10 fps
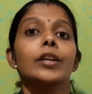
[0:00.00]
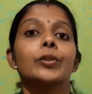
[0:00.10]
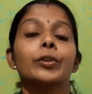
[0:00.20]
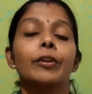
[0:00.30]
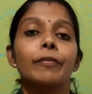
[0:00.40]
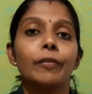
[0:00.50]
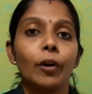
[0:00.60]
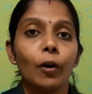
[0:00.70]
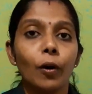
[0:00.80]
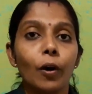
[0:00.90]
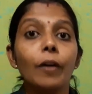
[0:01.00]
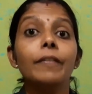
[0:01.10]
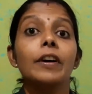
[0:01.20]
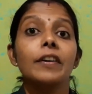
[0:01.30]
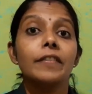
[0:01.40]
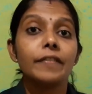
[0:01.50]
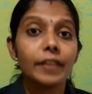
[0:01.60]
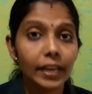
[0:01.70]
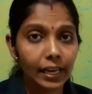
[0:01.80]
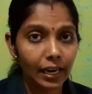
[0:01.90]
to the flow of
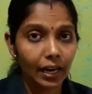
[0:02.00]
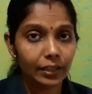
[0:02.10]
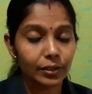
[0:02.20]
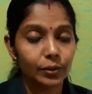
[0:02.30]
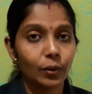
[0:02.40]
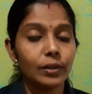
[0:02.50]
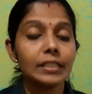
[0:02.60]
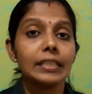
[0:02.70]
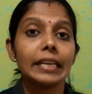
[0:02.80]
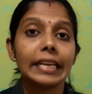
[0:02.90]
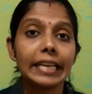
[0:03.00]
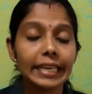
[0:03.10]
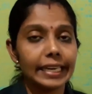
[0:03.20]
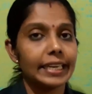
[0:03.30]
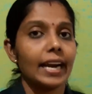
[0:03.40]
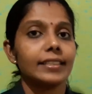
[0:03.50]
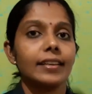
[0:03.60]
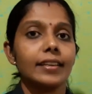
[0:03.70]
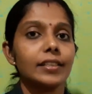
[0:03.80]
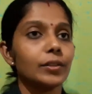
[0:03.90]
free electrons in a conductor
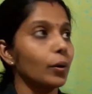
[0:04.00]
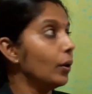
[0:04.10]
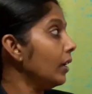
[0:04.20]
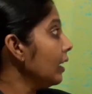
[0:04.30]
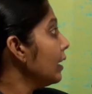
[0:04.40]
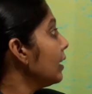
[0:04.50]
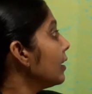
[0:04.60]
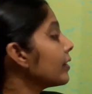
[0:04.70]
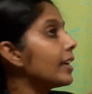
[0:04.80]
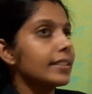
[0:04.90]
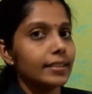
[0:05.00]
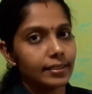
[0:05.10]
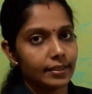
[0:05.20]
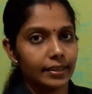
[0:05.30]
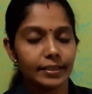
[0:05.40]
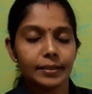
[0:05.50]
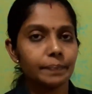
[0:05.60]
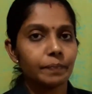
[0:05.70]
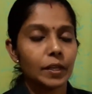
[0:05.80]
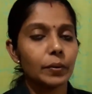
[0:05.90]
is called resistance.
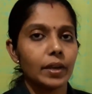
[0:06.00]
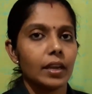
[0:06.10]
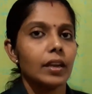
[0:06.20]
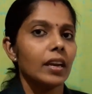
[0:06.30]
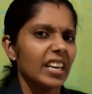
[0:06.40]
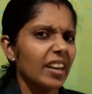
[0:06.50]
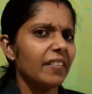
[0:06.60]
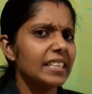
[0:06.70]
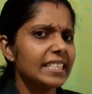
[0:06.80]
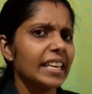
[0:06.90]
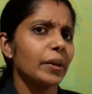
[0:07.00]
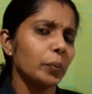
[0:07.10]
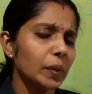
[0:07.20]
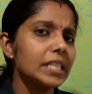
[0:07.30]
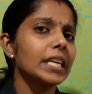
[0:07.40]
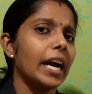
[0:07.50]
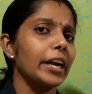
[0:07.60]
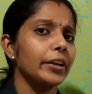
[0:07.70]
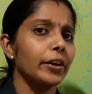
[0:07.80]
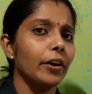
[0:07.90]
Okay, now let's see which
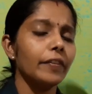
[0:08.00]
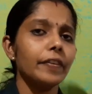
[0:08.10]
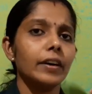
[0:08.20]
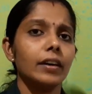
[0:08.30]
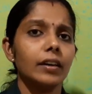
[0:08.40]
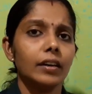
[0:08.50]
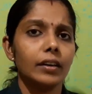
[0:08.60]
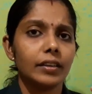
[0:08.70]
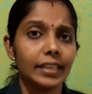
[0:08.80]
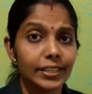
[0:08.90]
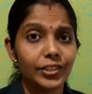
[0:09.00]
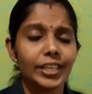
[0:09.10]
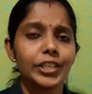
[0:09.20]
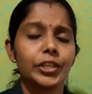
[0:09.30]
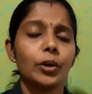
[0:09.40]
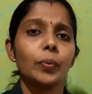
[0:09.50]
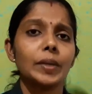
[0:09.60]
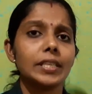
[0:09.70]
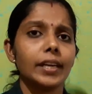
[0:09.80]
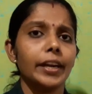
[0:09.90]
kind of restriction or
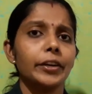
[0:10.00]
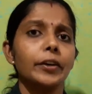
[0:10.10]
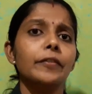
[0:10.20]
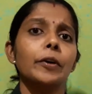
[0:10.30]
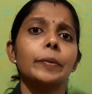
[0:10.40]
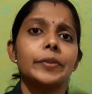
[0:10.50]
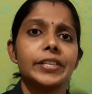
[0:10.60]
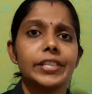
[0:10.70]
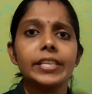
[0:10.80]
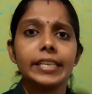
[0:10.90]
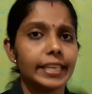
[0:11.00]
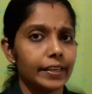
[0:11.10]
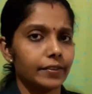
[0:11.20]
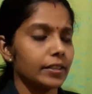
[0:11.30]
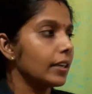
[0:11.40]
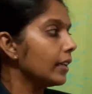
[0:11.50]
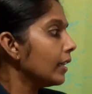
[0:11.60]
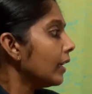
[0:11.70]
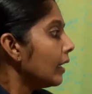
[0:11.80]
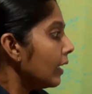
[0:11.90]
which kind of obstruction it gives.
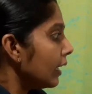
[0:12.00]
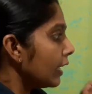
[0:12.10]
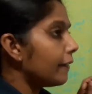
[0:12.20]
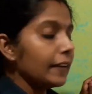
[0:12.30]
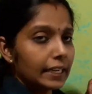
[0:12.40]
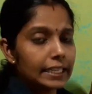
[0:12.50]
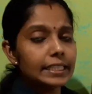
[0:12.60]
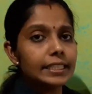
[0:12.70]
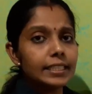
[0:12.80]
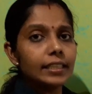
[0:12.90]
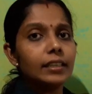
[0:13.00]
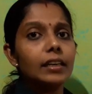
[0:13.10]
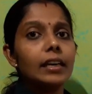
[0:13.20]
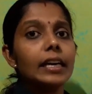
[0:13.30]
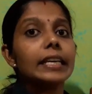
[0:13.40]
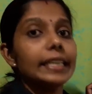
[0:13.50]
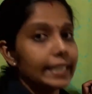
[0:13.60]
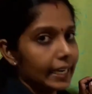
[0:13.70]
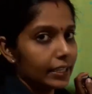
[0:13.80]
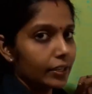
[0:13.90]
If we consider a
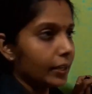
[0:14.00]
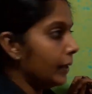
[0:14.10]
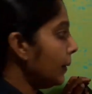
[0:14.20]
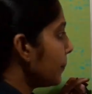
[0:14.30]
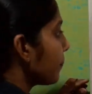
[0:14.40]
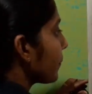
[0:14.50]
conductor,